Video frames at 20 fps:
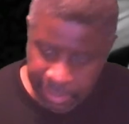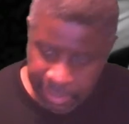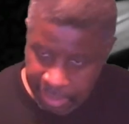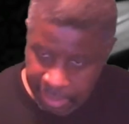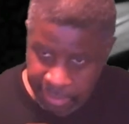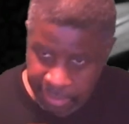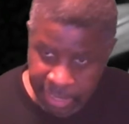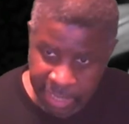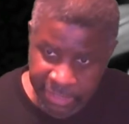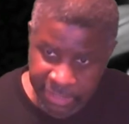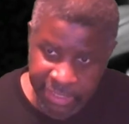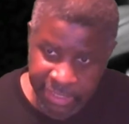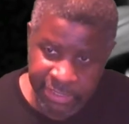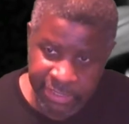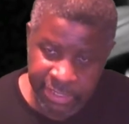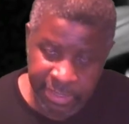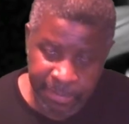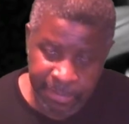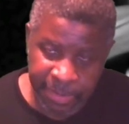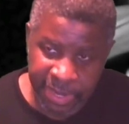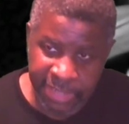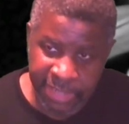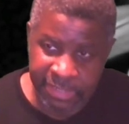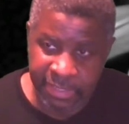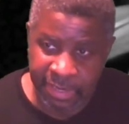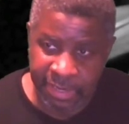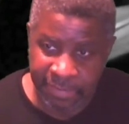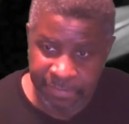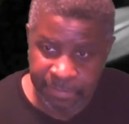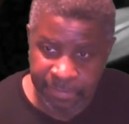on contests in the past
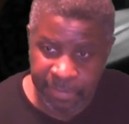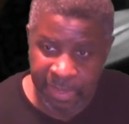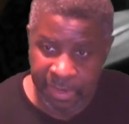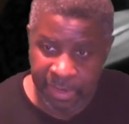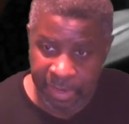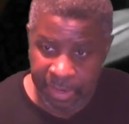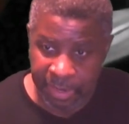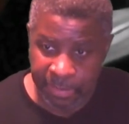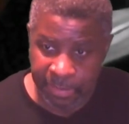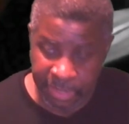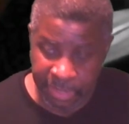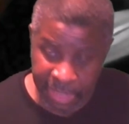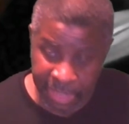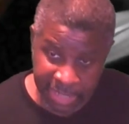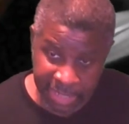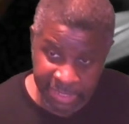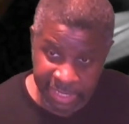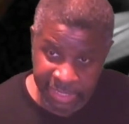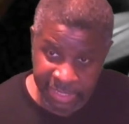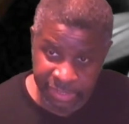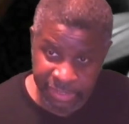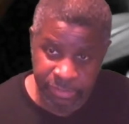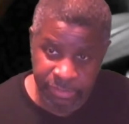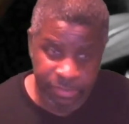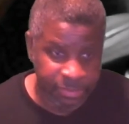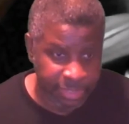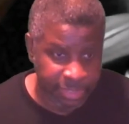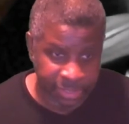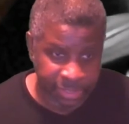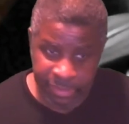and I've been able to contact
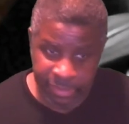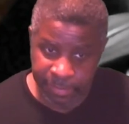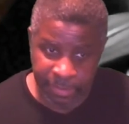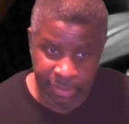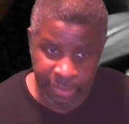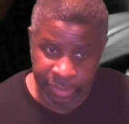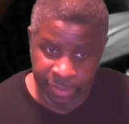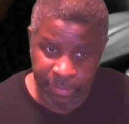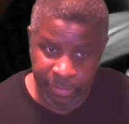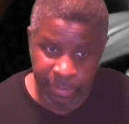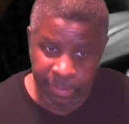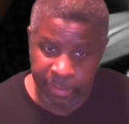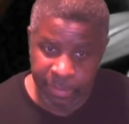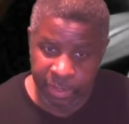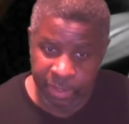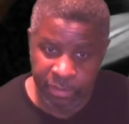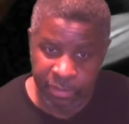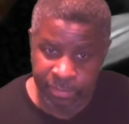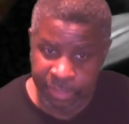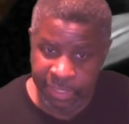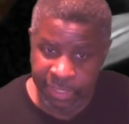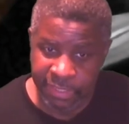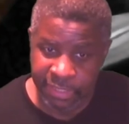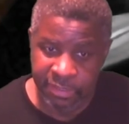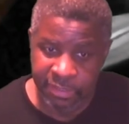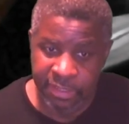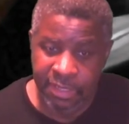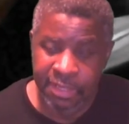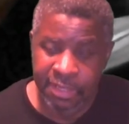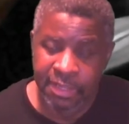you, then send me your email by all means.